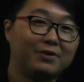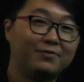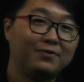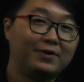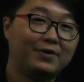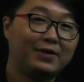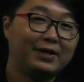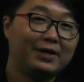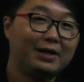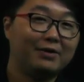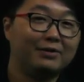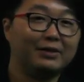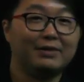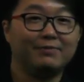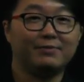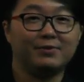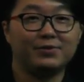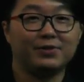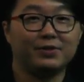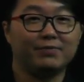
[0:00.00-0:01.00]
figuring out the
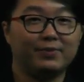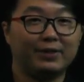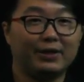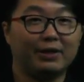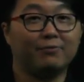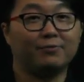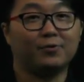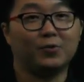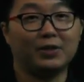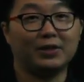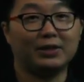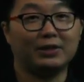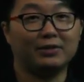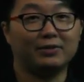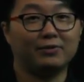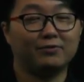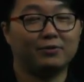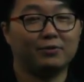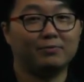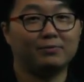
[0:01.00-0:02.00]
emission peak of quinine
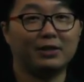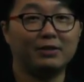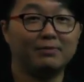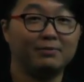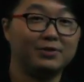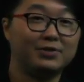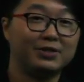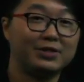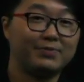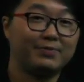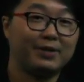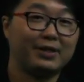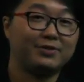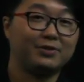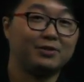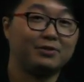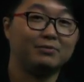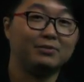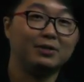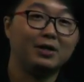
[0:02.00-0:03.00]
from the emission
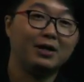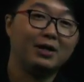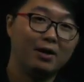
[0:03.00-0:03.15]
spectrum,